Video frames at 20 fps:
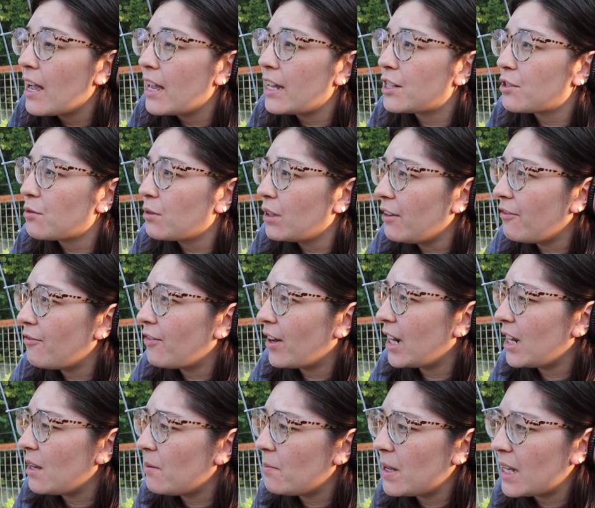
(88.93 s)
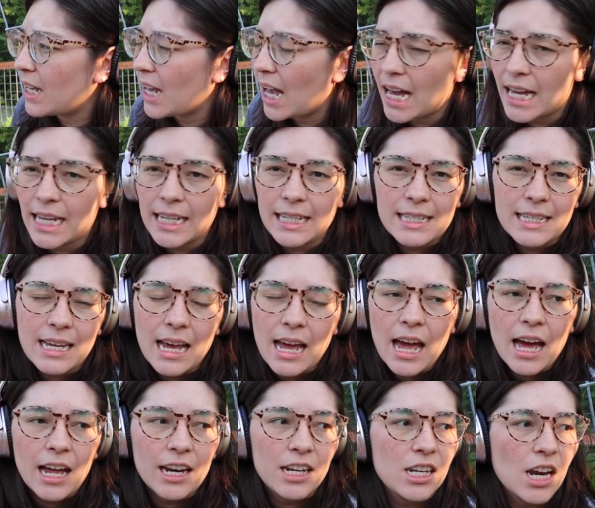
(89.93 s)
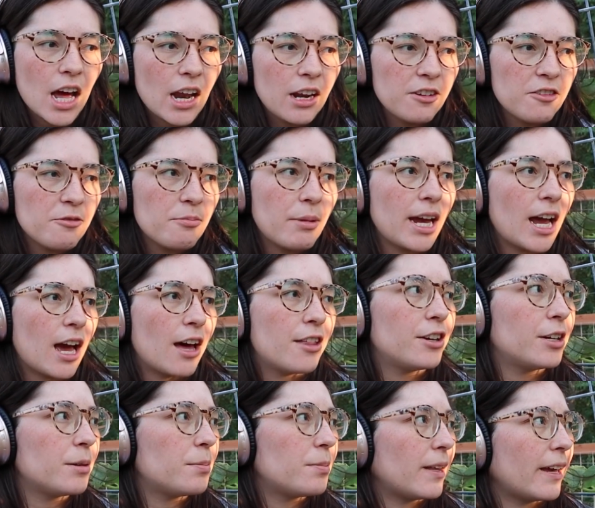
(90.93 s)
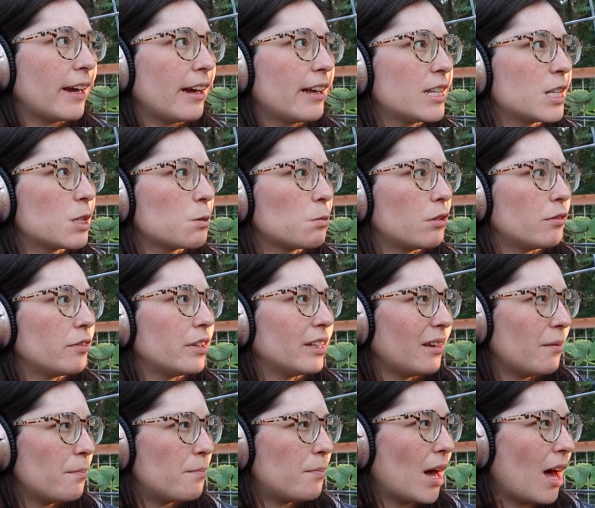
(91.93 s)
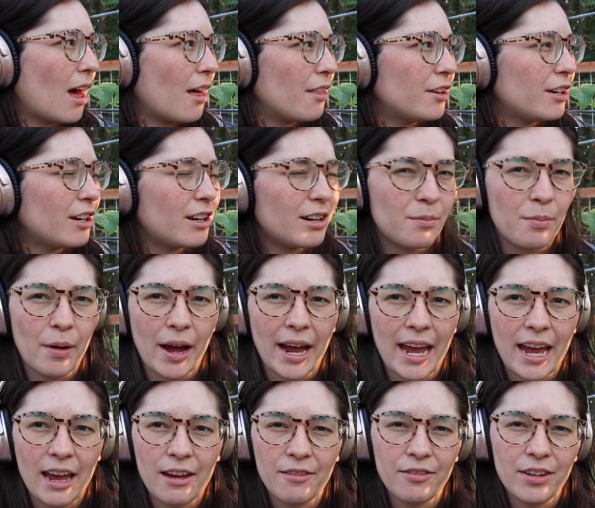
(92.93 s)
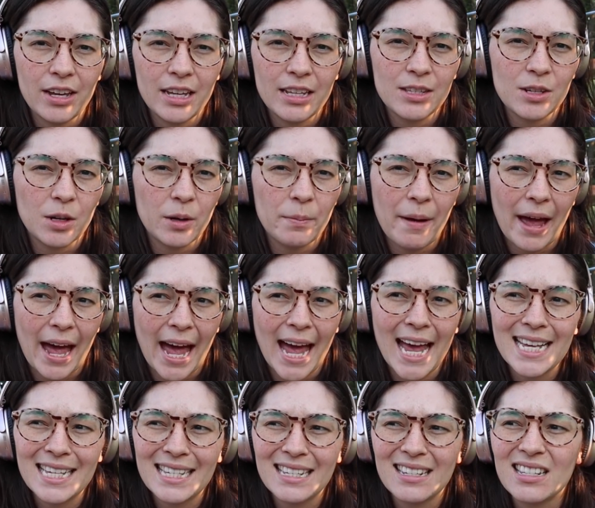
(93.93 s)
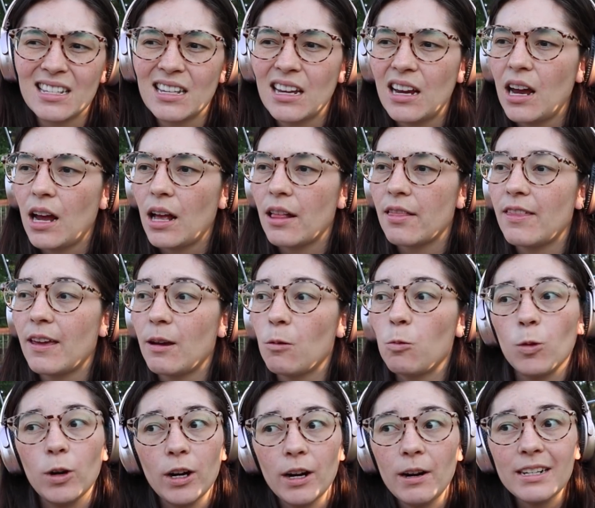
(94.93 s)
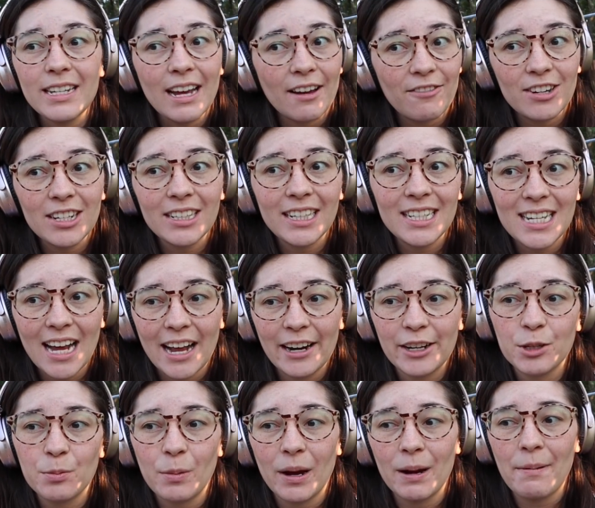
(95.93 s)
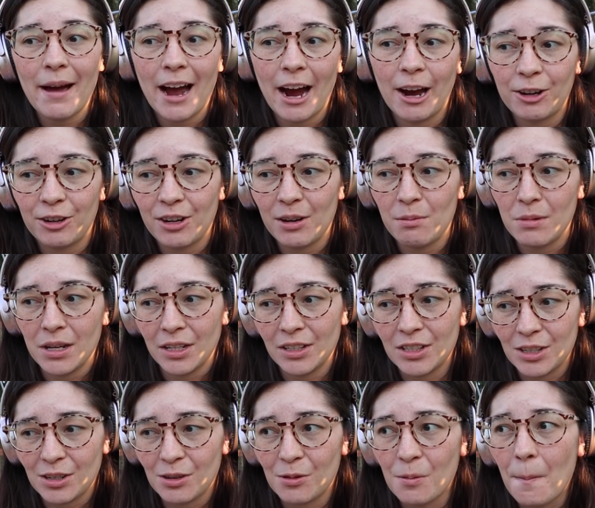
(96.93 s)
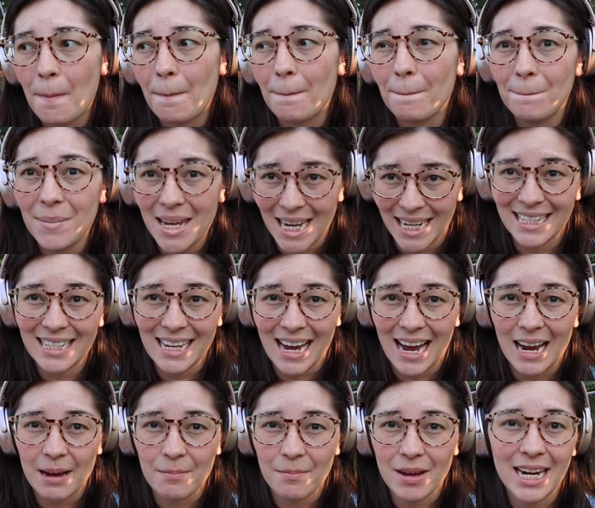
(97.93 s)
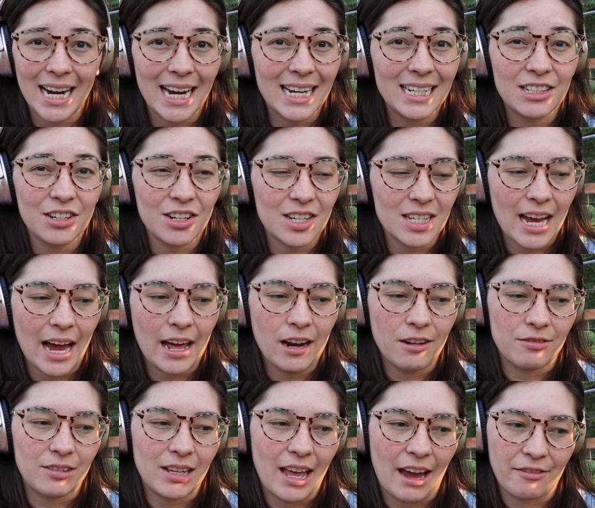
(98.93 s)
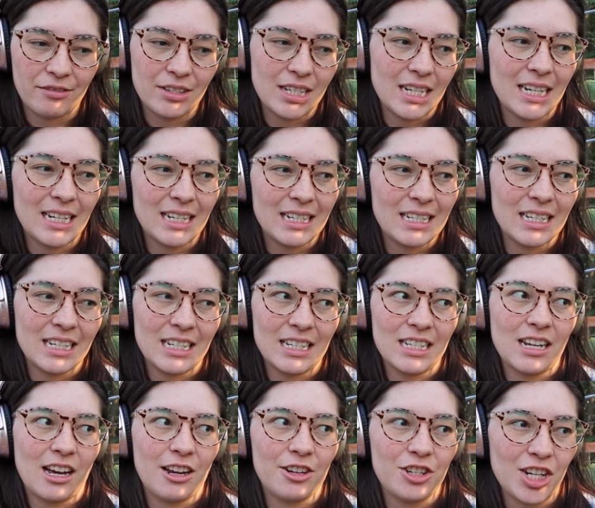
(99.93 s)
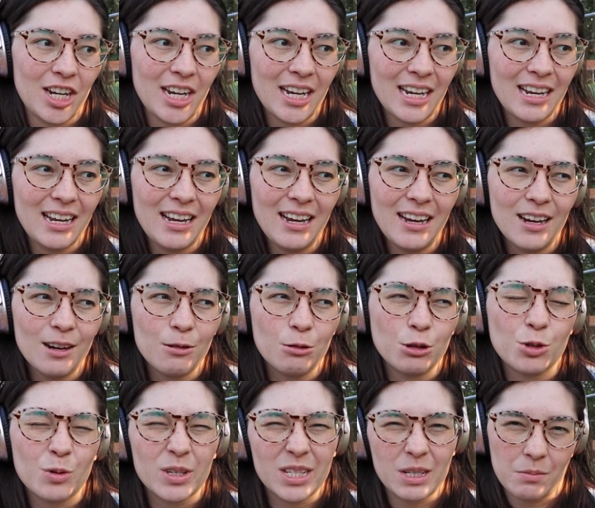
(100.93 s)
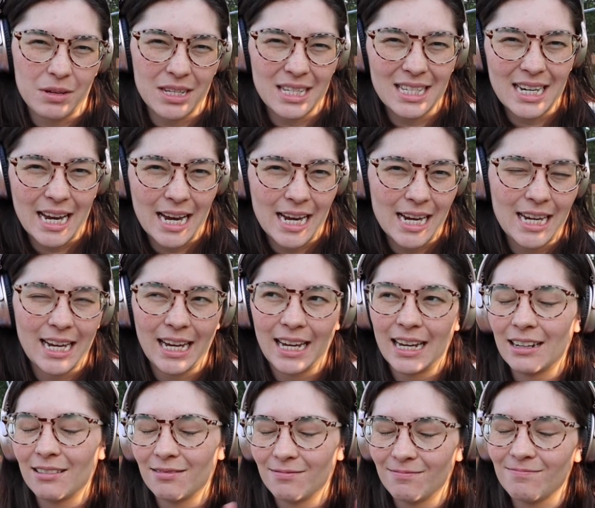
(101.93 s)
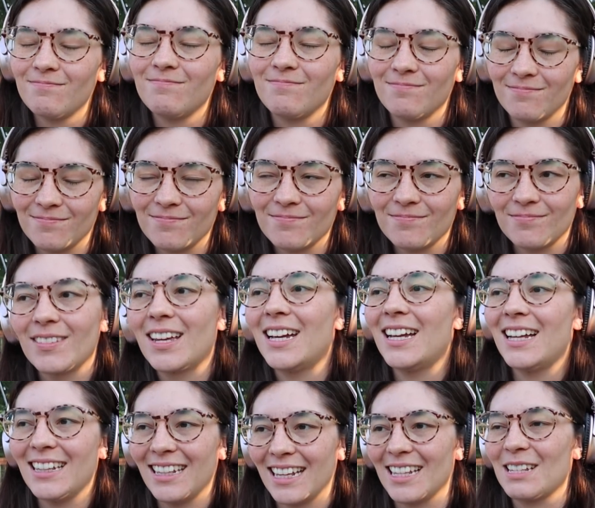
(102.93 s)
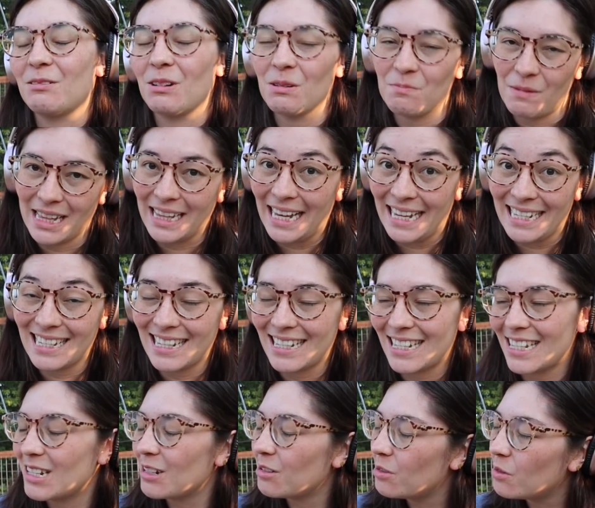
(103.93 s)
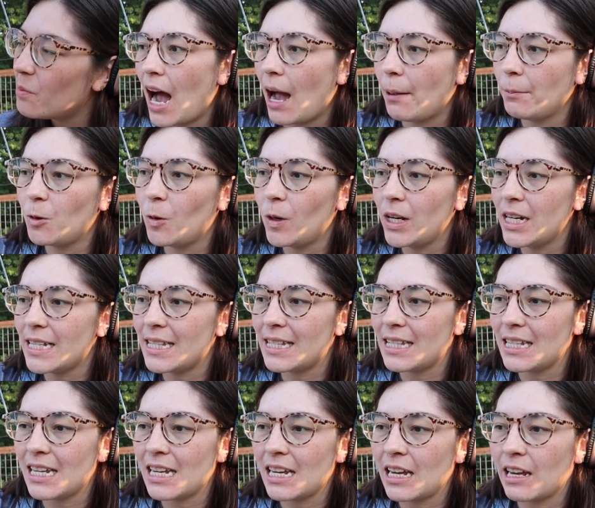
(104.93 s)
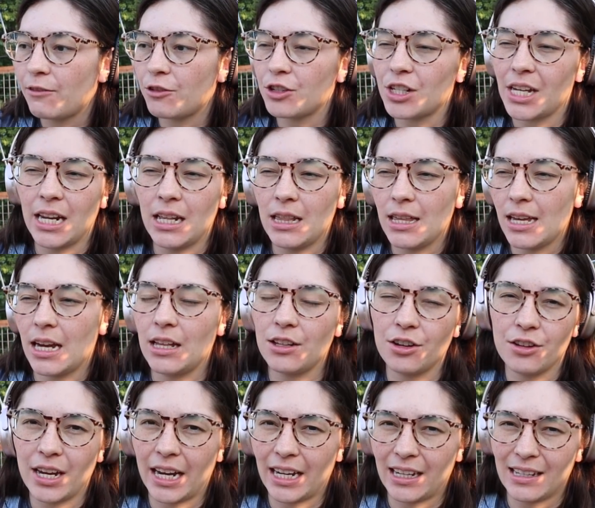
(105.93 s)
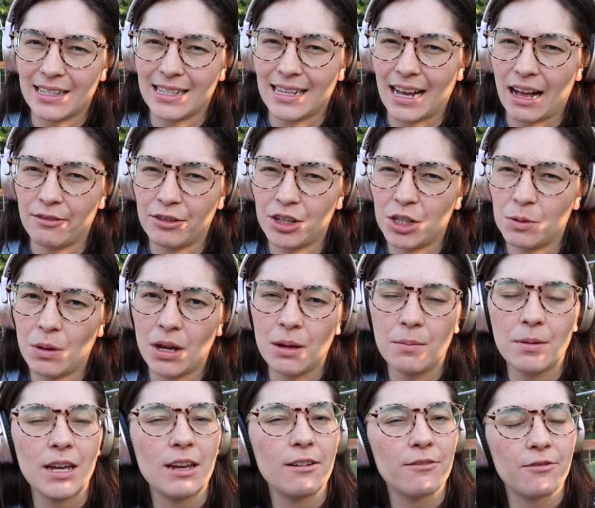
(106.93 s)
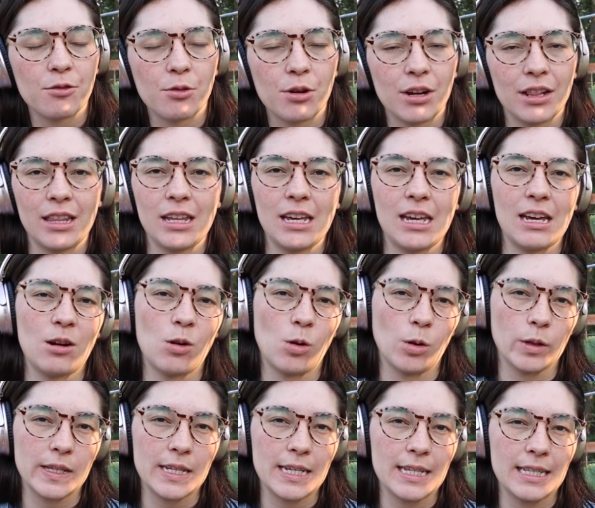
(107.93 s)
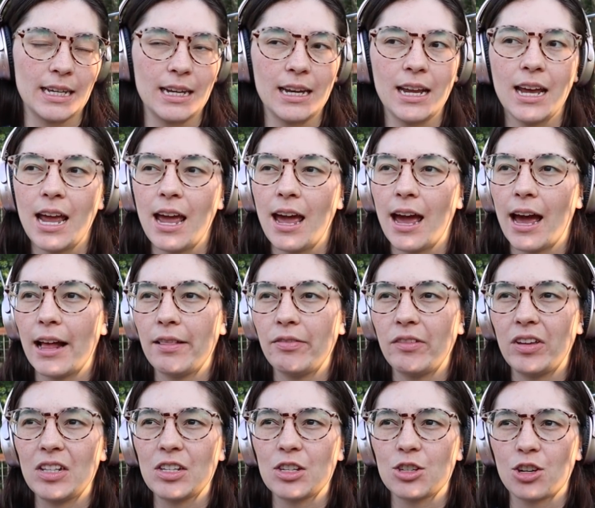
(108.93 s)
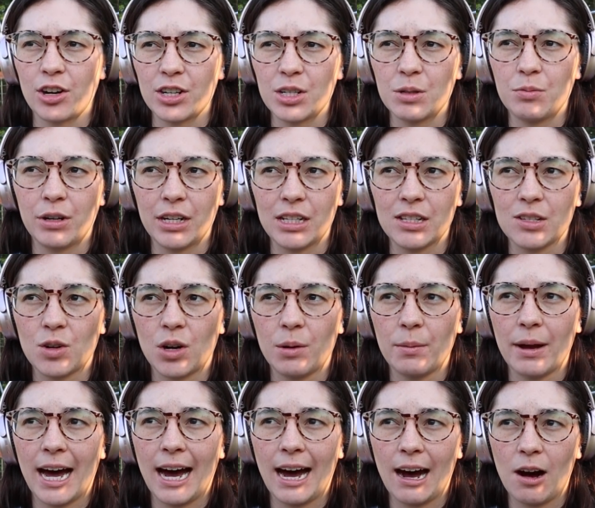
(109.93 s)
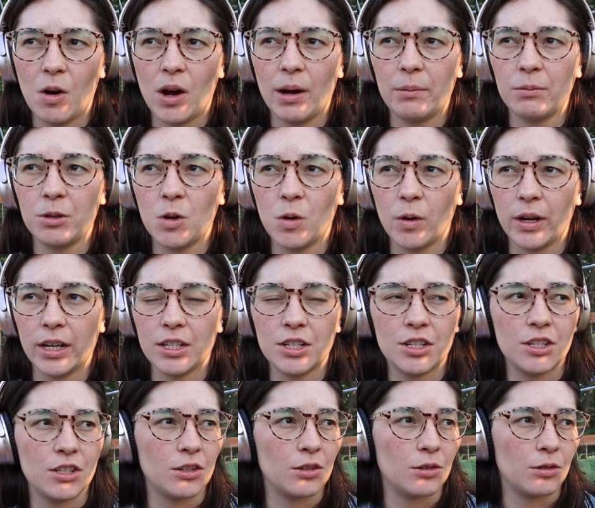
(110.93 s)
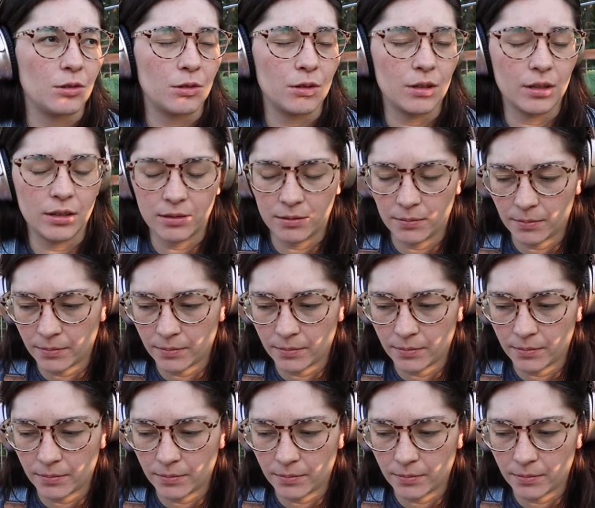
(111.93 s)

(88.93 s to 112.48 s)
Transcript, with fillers: It's really funny because none of my other plants were really bothered by aphids or pests. They were definitely touched by powdery mildew, big time. And I just kind of left it and didn't touch it, which was a mistake. And that's one of my lessons too. I'm going to see if there's anything in there that I could salvage maybe for the cold season and then start to brainstorm how I'm going to